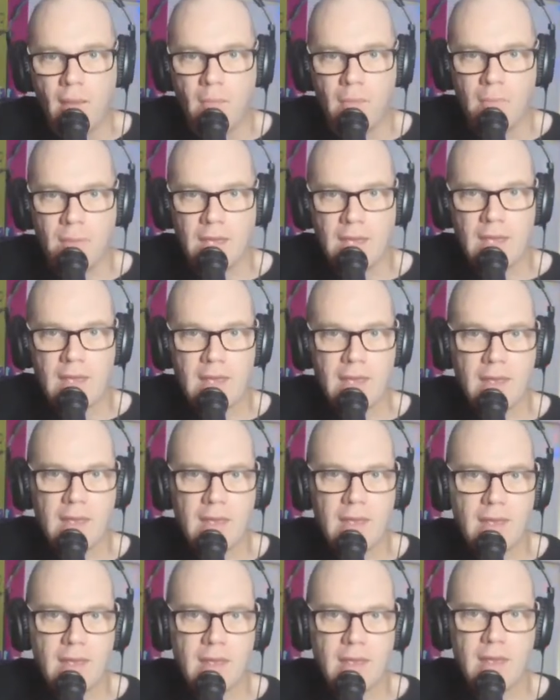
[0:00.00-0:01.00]

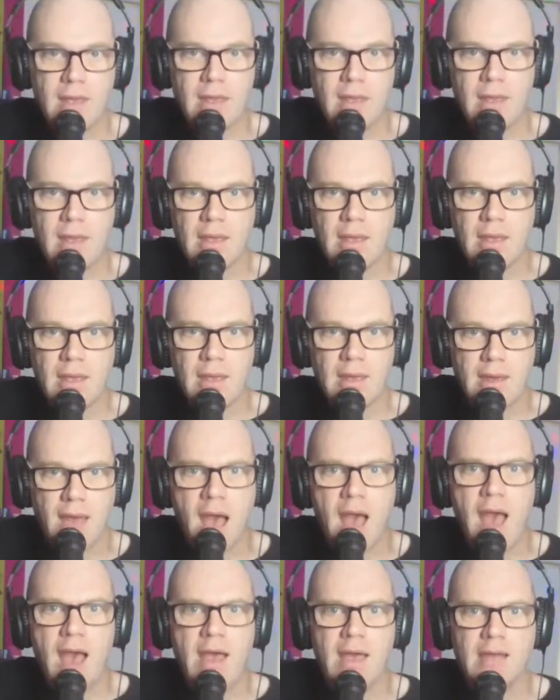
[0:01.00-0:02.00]
Be
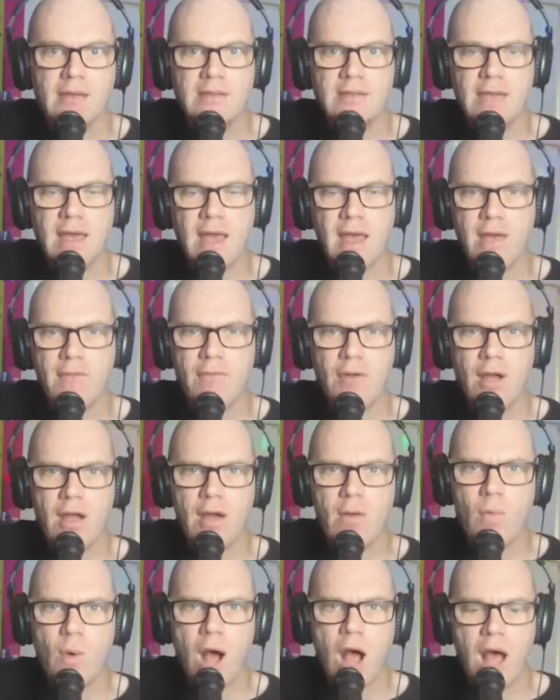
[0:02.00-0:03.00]
kind to
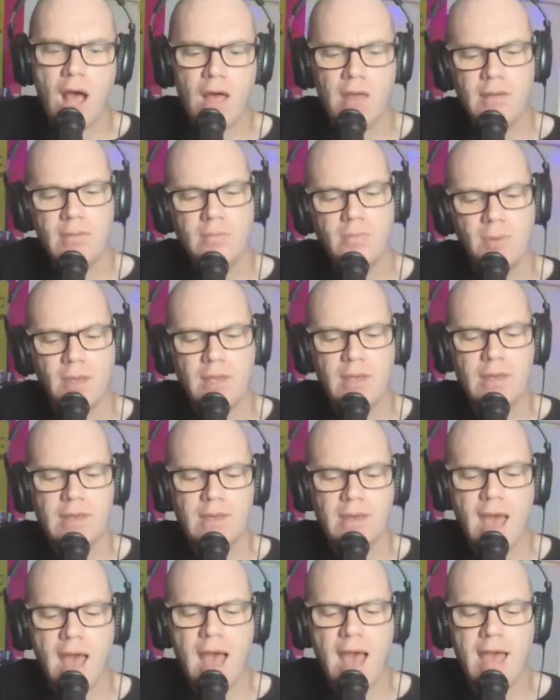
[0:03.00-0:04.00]
everyone. Be
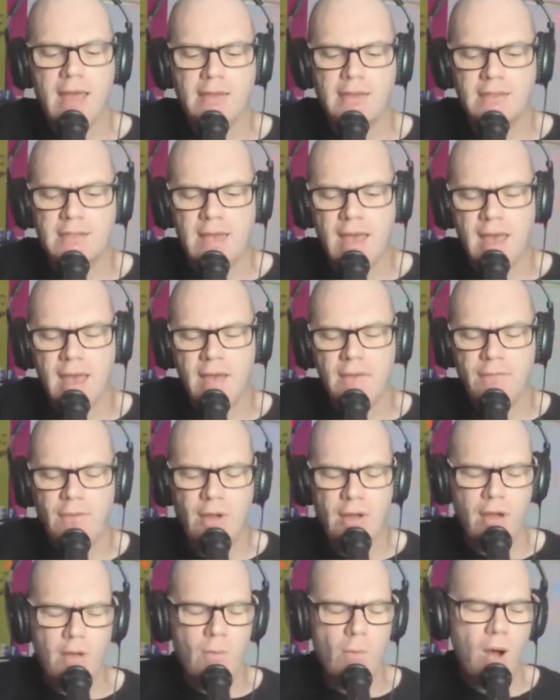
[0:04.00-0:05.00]
kind to
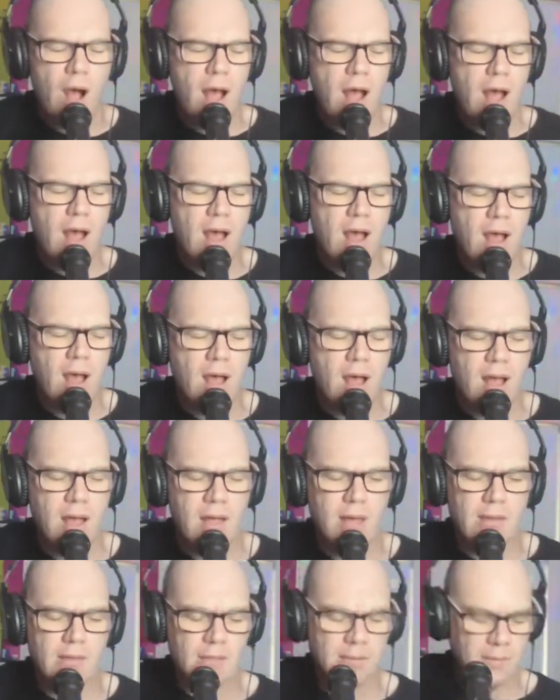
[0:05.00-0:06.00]

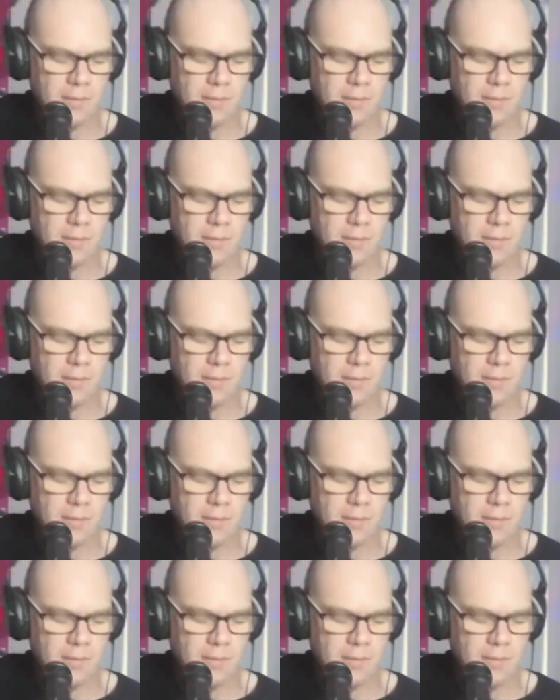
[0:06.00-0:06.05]
everyone.